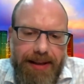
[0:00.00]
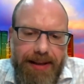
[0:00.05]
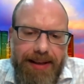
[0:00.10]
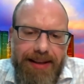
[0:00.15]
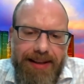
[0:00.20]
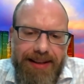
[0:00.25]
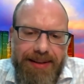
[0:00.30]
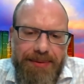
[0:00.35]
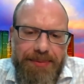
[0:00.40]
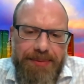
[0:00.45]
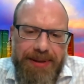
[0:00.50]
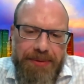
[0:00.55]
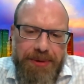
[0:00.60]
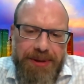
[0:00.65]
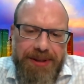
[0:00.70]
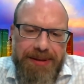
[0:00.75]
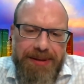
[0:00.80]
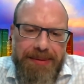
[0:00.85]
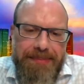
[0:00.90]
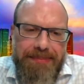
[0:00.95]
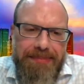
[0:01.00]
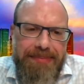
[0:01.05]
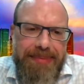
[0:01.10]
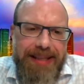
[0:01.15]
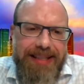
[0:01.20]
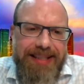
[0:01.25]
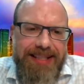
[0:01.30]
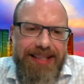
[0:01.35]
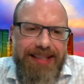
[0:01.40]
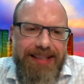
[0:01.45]
it was a
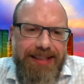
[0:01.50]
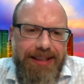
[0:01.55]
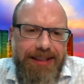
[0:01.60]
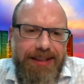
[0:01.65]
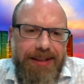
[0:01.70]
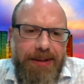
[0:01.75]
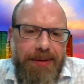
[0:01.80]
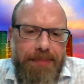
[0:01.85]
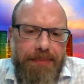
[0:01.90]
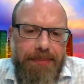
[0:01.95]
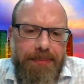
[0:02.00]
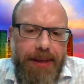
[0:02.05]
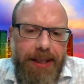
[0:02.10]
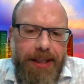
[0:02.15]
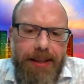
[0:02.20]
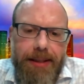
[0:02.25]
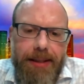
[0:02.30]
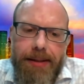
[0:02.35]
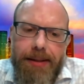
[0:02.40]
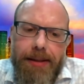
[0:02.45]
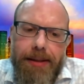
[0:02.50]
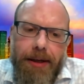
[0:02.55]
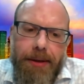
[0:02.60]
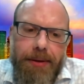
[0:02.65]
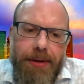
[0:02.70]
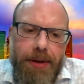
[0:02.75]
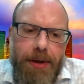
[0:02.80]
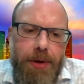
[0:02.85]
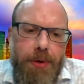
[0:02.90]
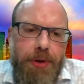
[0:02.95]
busy year, but the
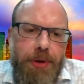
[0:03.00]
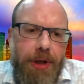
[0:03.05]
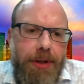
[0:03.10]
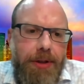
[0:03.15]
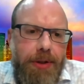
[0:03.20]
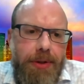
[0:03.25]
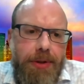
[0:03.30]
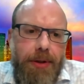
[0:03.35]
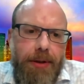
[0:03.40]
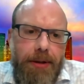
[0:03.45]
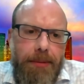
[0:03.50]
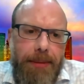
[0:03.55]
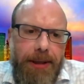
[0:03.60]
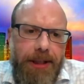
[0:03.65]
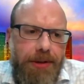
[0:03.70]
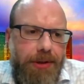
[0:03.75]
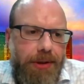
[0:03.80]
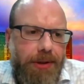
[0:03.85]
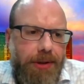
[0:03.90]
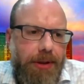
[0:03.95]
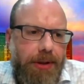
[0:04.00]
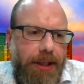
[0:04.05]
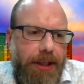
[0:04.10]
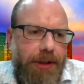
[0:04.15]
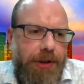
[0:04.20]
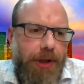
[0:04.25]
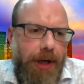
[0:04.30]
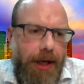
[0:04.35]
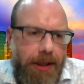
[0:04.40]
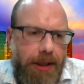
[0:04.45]
new judges took the bench in
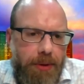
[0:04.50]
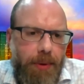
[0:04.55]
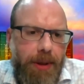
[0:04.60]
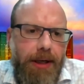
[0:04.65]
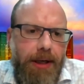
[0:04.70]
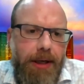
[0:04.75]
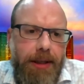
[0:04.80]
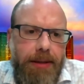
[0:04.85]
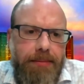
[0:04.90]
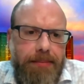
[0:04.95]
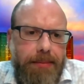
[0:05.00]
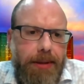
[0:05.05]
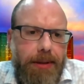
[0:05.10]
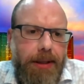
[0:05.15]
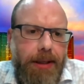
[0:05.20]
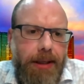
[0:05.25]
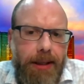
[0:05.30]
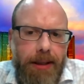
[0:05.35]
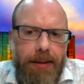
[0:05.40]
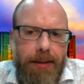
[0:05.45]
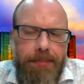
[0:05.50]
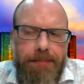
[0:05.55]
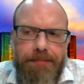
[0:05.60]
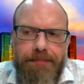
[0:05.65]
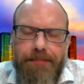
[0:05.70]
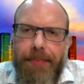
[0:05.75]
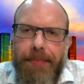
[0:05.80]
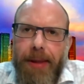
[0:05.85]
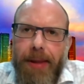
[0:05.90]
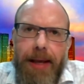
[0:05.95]
January.
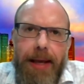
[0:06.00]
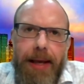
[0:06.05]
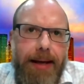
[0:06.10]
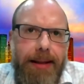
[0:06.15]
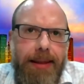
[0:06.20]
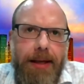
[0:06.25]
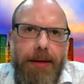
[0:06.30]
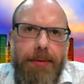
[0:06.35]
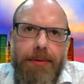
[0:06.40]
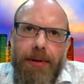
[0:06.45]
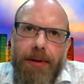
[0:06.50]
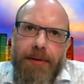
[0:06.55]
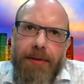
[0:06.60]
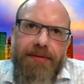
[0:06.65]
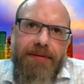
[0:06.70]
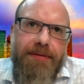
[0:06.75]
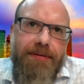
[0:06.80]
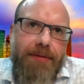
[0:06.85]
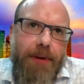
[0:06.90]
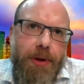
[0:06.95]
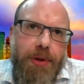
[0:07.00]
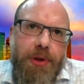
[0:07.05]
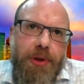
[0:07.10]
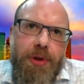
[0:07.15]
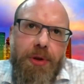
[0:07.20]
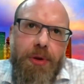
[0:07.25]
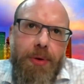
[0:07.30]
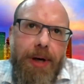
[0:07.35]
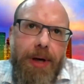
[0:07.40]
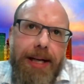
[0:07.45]
I think the first
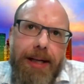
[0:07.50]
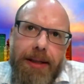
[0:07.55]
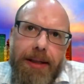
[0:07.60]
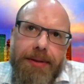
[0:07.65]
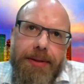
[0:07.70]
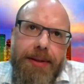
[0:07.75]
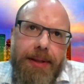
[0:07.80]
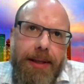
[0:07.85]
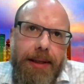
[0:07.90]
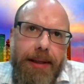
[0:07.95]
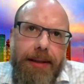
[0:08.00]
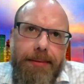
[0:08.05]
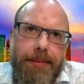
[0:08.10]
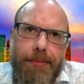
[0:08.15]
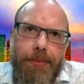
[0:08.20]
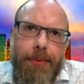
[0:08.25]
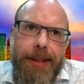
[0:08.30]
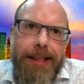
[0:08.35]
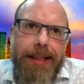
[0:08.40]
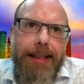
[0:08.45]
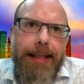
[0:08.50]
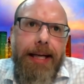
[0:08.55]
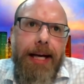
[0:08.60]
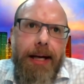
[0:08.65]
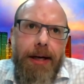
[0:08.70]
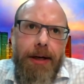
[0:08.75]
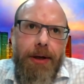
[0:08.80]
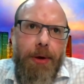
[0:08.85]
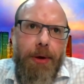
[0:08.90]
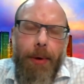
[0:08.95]
trials that really got
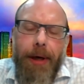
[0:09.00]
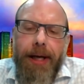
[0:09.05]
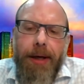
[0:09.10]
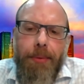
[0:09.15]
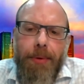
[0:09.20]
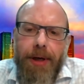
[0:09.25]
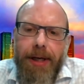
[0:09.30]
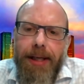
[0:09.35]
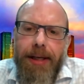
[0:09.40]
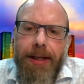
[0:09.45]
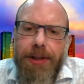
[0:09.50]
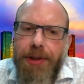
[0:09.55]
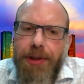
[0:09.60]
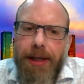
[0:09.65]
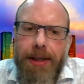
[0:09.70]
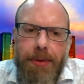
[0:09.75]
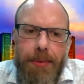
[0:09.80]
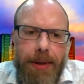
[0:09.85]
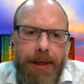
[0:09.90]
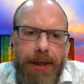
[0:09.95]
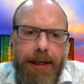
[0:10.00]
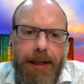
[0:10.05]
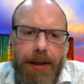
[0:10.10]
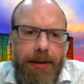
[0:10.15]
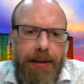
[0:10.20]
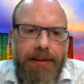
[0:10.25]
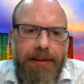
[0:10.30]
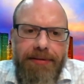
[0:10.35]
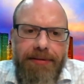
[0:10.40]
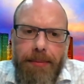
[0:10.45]
underway were into January,
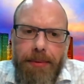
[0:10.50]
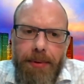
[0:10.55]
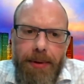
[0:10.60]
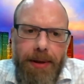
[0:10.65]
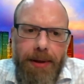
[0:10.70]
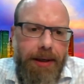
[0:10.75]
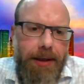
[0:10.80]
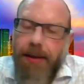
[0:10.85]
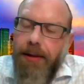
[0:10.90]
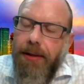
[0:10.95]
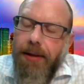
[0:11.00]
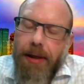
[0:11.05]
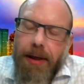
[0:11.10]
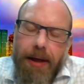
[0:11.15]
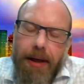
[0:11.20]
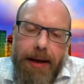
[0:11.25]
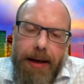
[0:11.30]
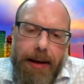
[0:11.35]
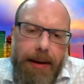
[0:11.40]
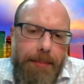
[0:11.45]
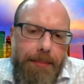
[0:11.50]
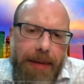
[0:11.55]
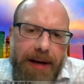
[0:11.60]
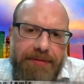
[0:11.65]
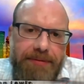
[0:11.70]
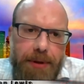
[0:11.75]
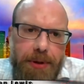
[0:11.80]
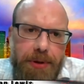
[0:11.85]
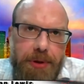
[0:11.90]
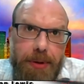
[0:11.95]
early February. My
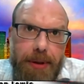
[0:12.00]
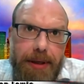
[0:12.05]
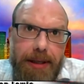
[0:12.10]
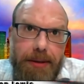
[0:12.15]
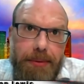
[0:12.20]
first trial